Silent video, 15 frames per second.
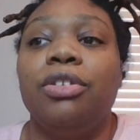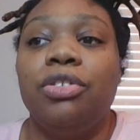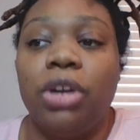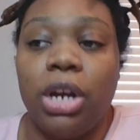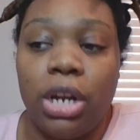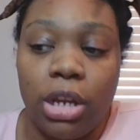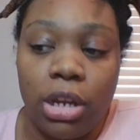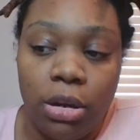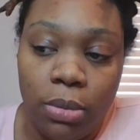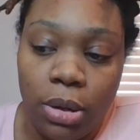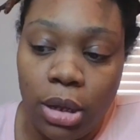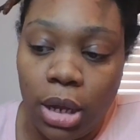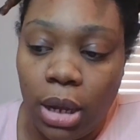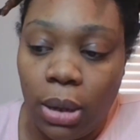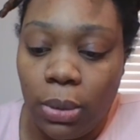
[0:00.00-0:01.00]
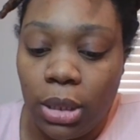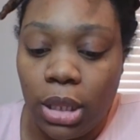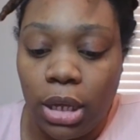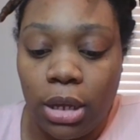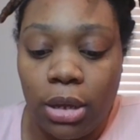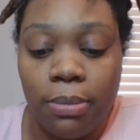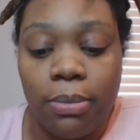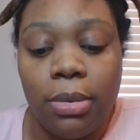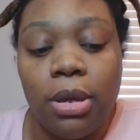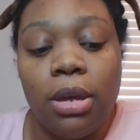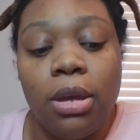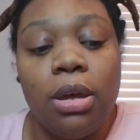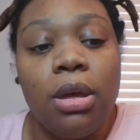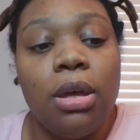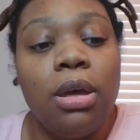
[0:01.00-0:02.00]
try to communicate with him
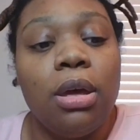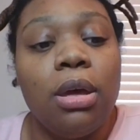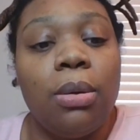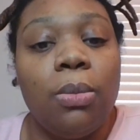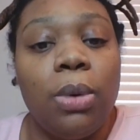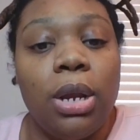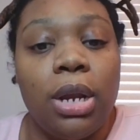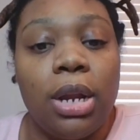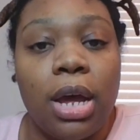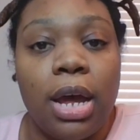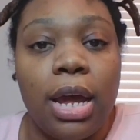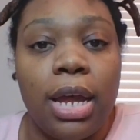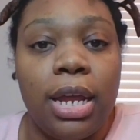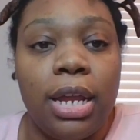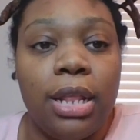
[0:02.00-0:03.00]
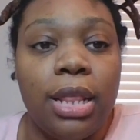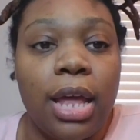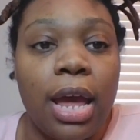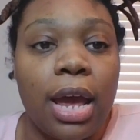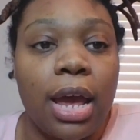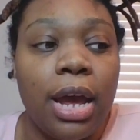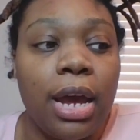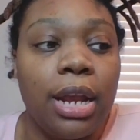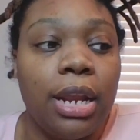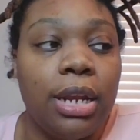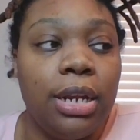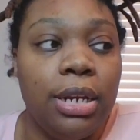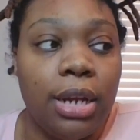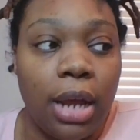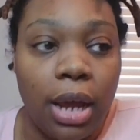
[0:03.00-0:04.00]
and whatnot, and that kind of
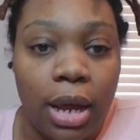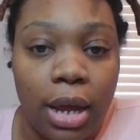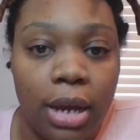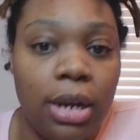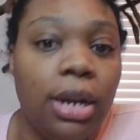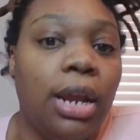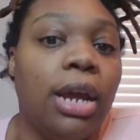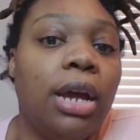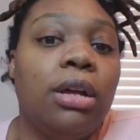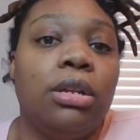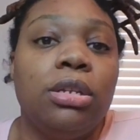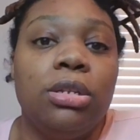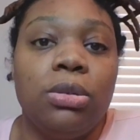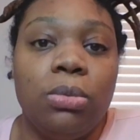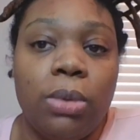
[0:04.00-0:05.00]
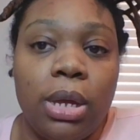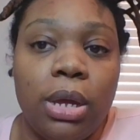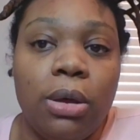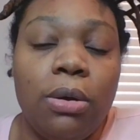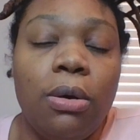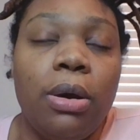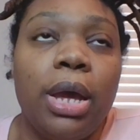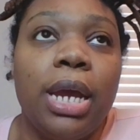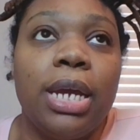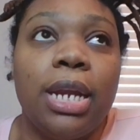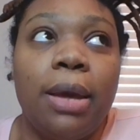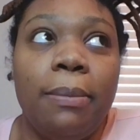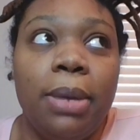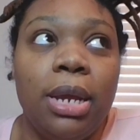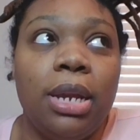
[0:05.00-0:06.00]
died down as well. And
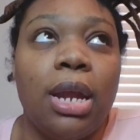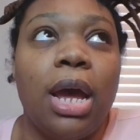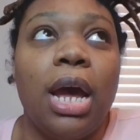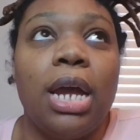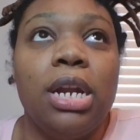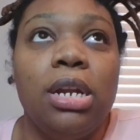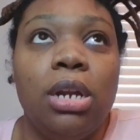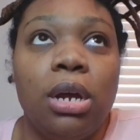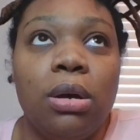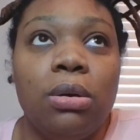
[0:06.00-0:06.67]
I mean, I'm